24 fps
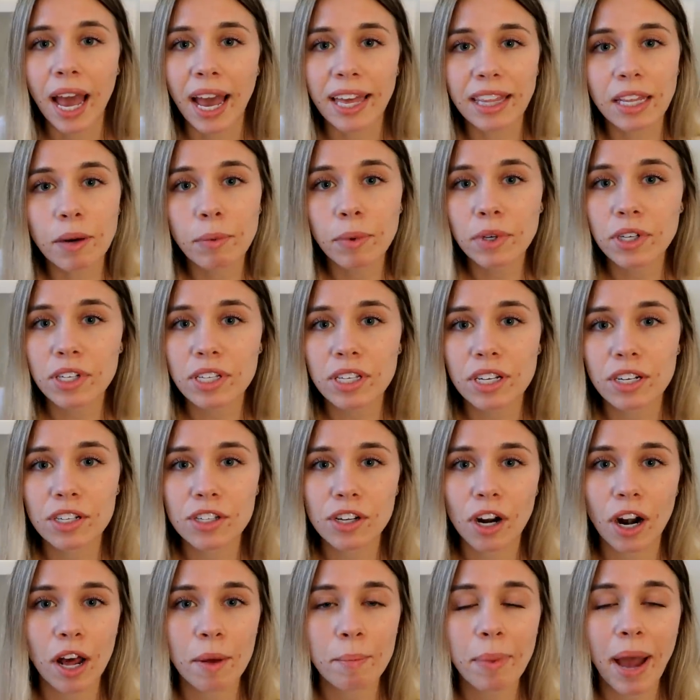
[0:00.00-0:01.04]
and then we're just going to
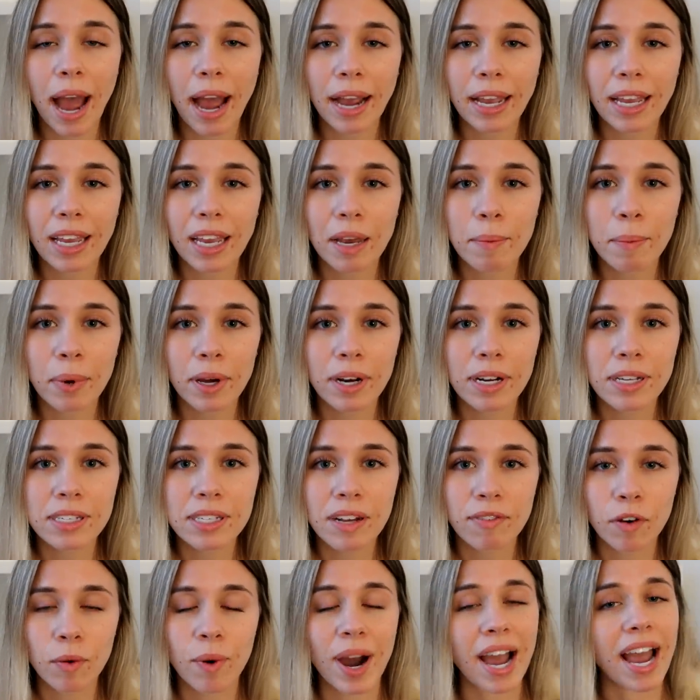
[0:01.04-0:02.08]
start unpacking and putting
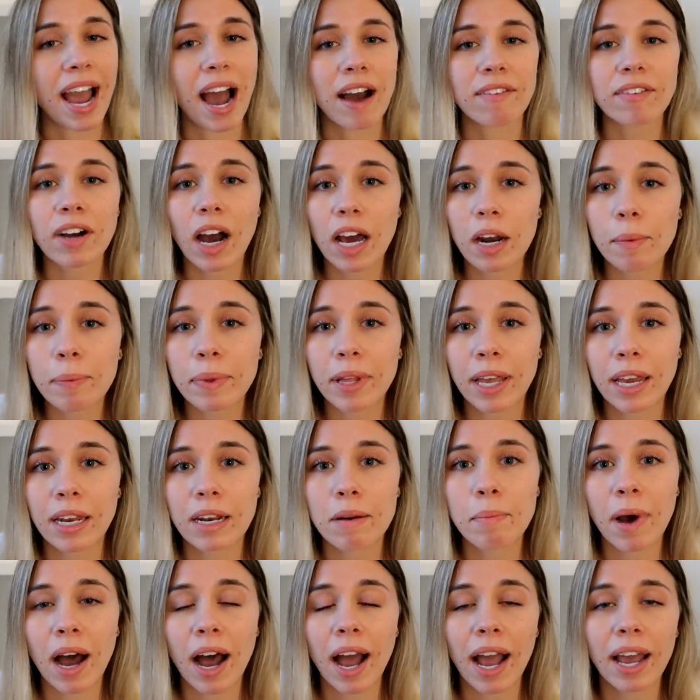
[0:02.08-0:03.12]
stuff away. I've got a plan
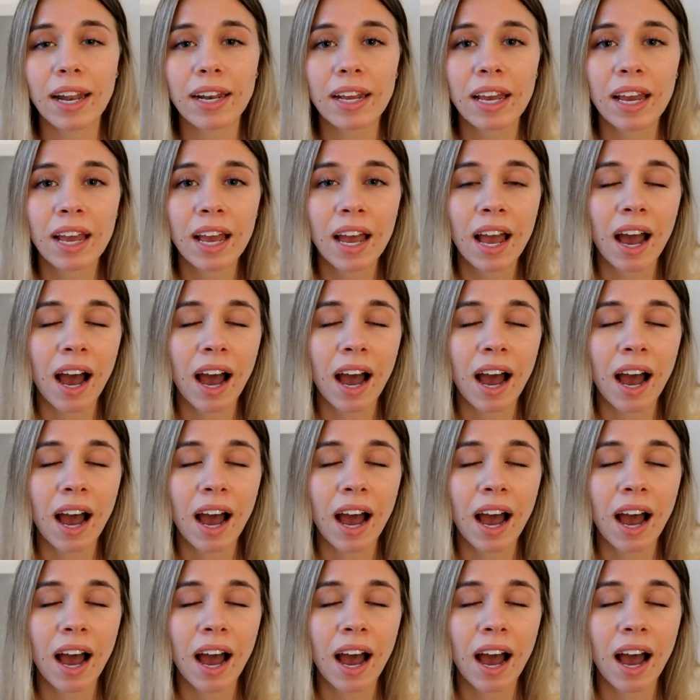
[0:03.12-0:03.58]
in mind.